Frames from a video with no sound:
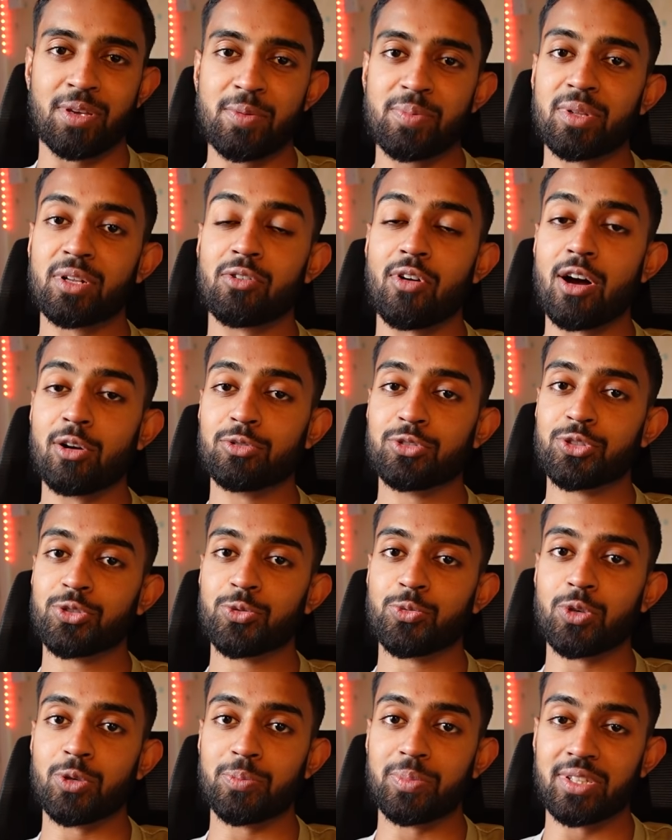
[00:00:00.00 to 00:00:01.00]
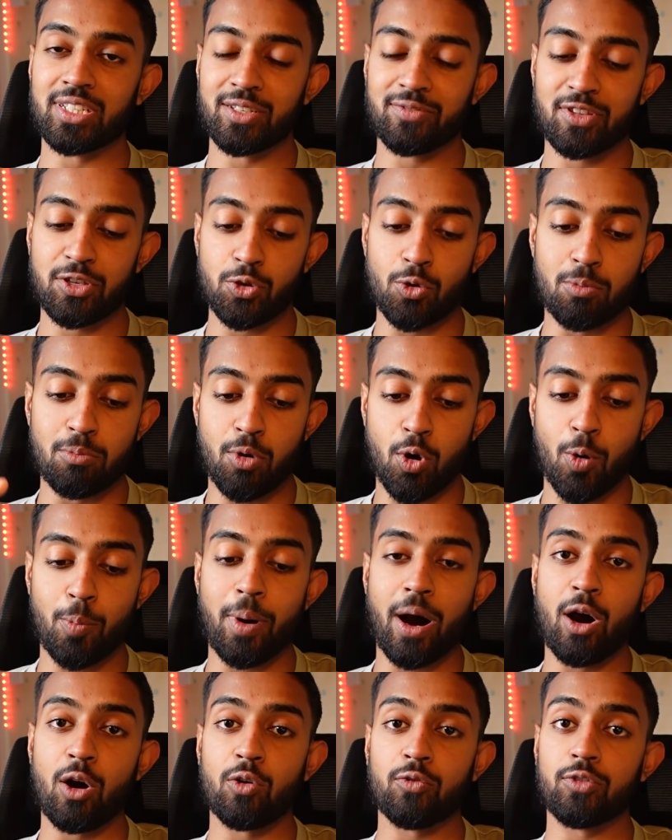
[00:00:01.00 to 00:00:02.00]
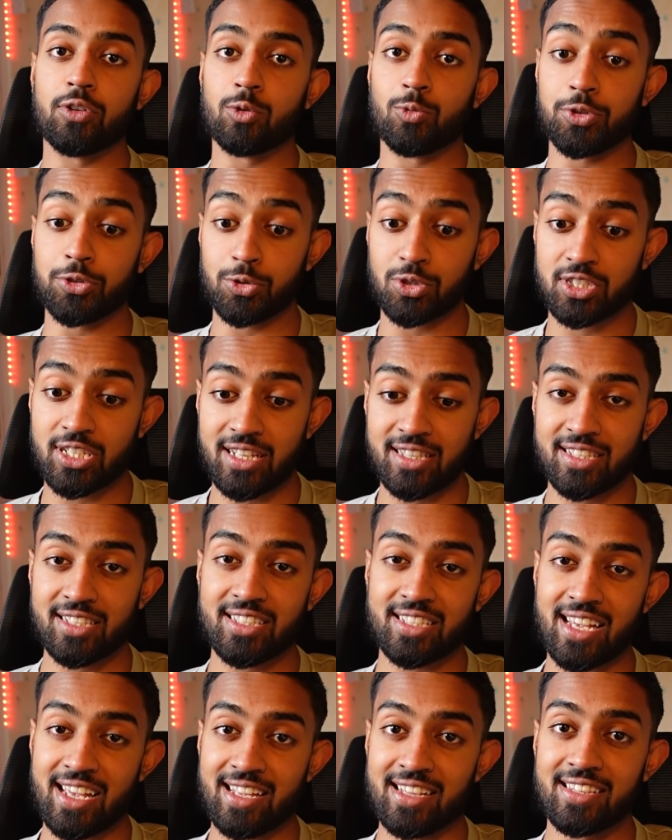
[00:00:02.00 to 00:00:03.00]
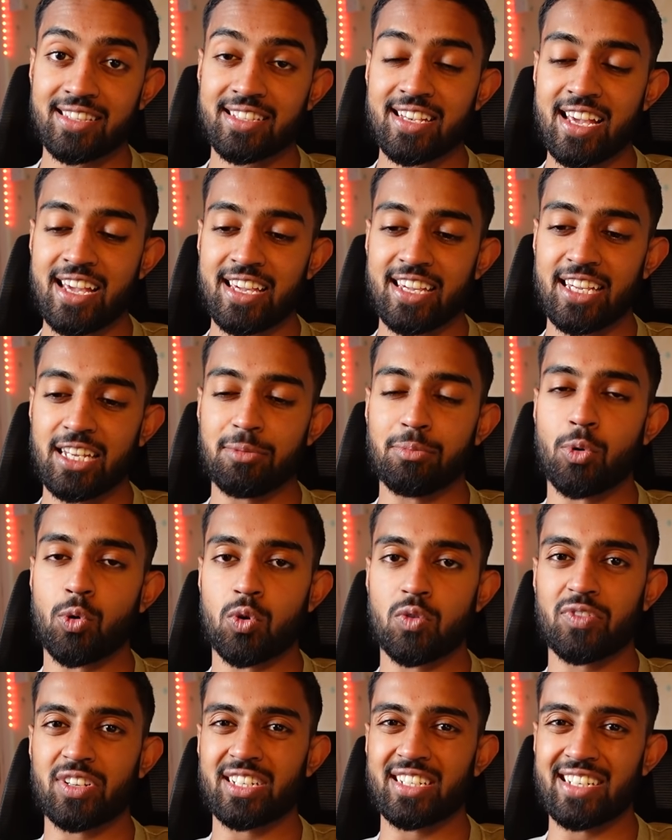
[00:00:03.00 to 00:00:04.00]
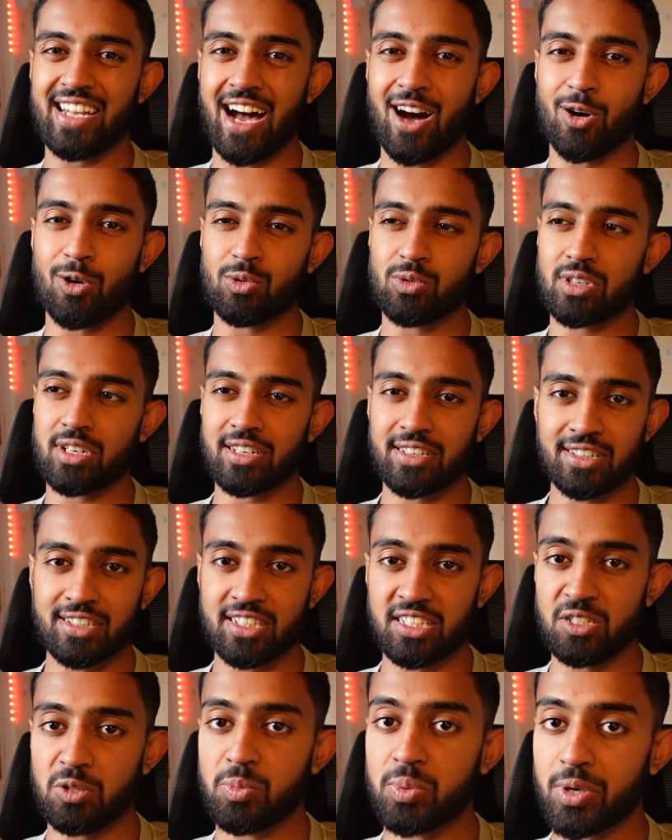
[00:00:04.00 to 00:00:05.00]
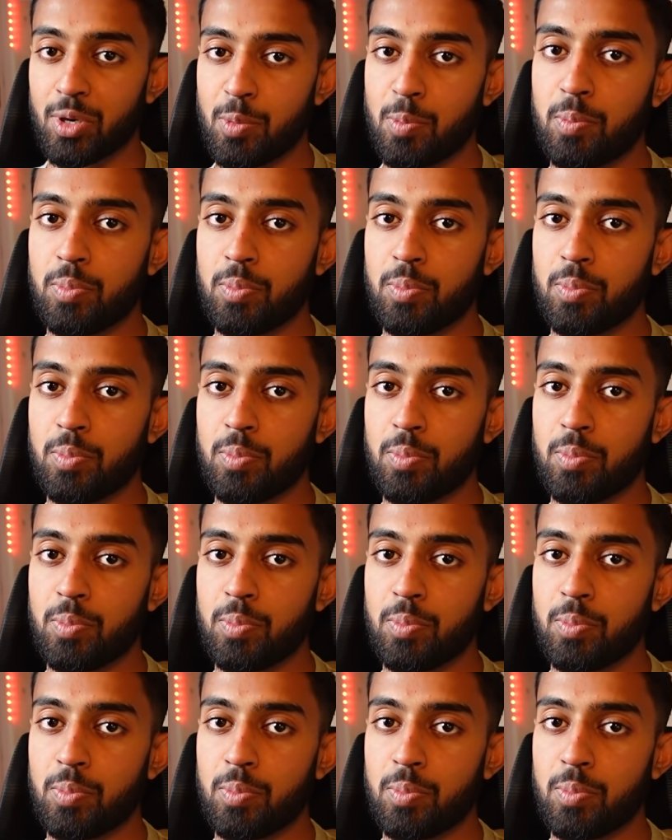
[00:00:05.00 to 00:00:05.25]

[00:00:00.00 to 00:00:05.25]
People around you will believe that you're more powerful when your sentence ends in more of a down, deeper